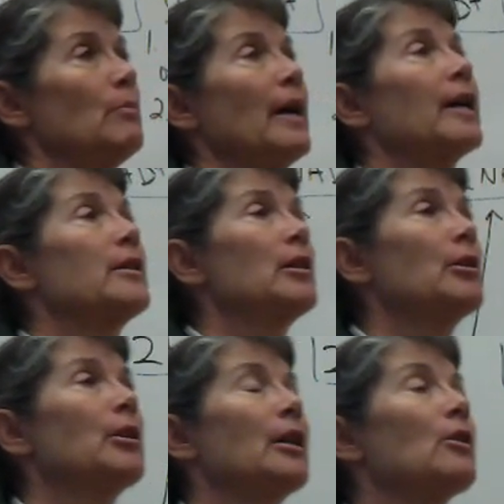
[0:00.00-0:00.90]

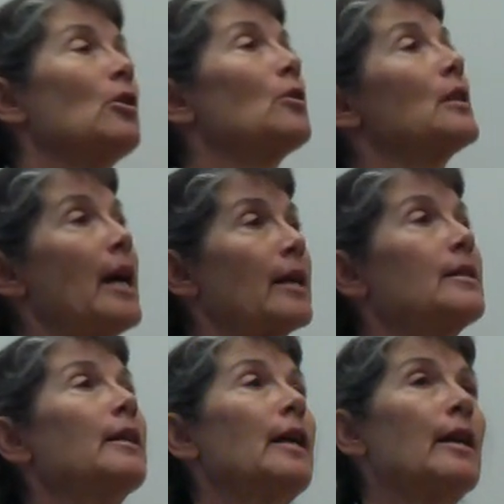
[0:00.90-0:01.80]
bacteria called
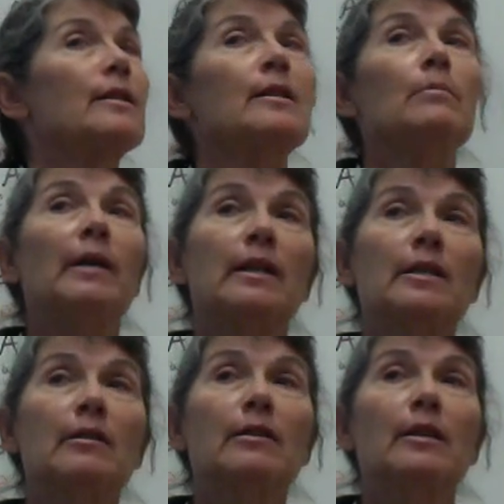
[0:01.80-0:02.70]
lactic acid
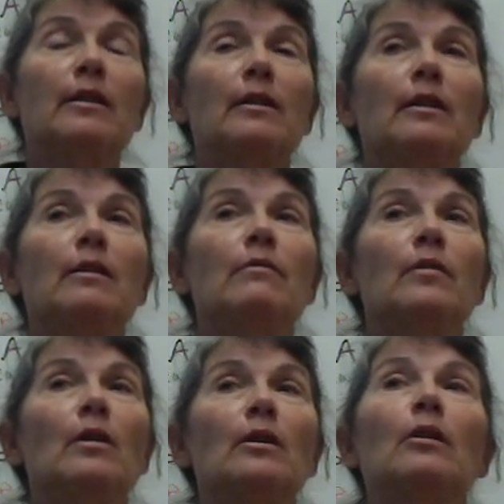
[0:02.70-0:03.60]
bacteria that live
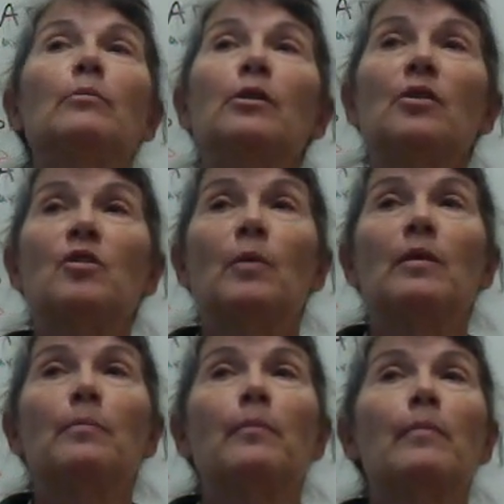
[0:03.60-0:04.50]
on our mucous
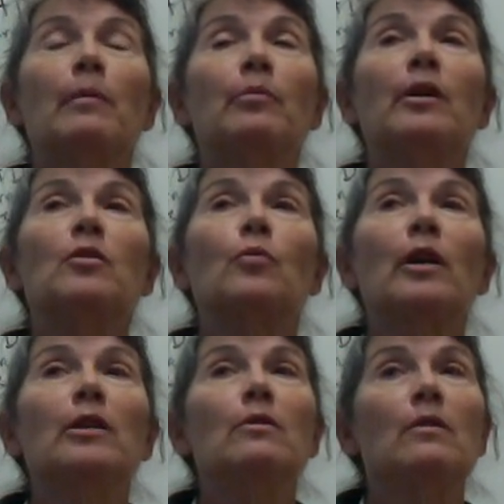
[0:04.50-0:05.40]
mem membranes.
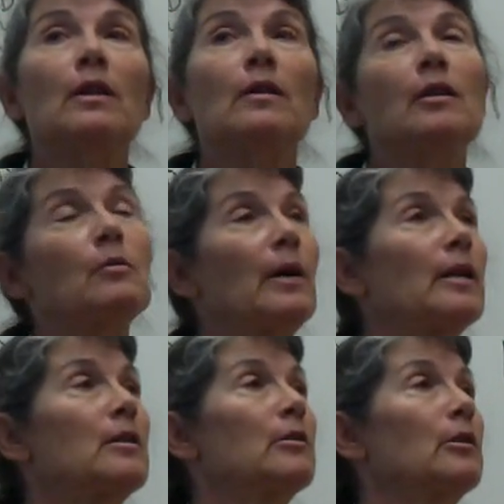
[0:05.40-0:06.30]
Why do you think these
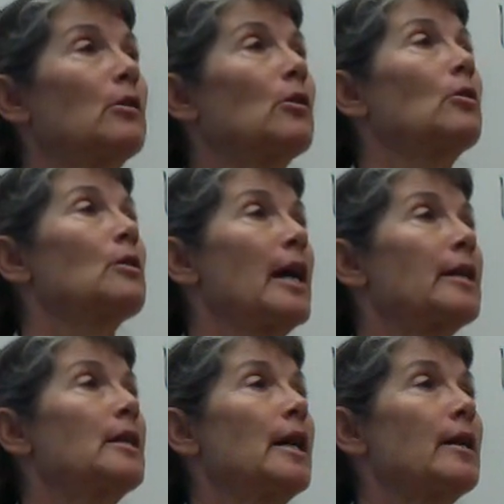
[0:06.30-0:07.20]
bacteria are called
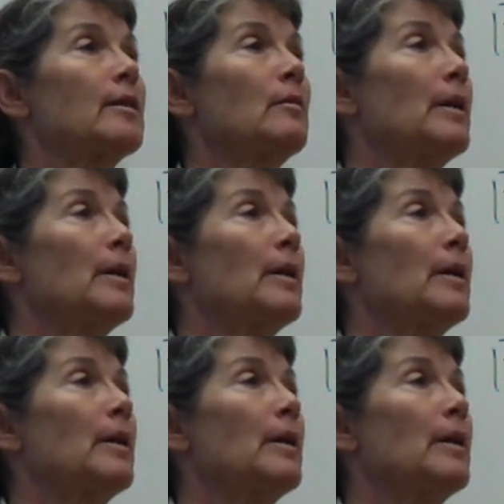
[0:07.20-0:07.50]
lactic acid